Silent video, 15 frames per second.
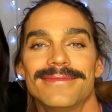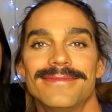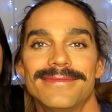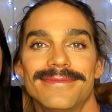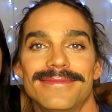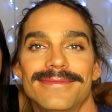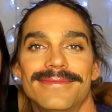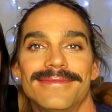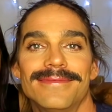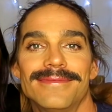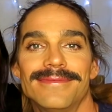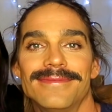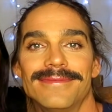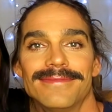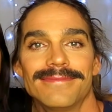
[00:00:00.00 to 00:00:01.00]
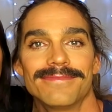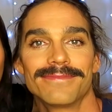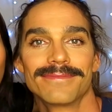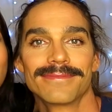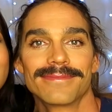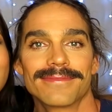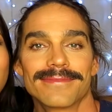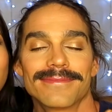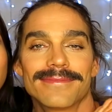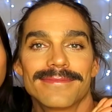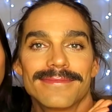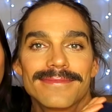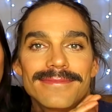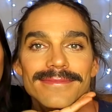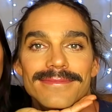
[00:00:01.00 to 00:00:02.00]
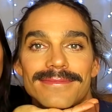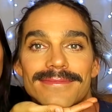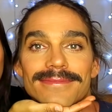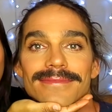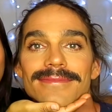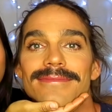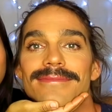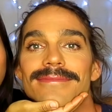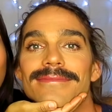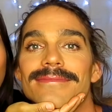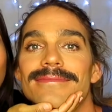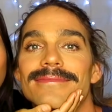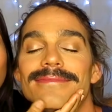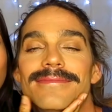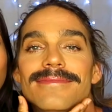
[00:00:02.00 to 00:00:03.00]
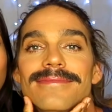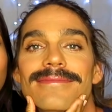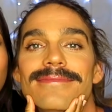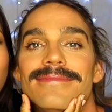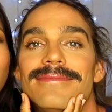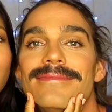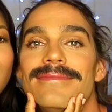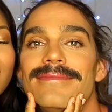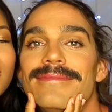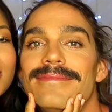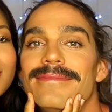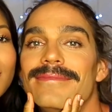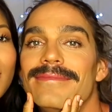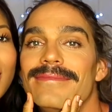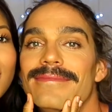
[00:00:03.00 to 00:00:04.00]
(not speaking)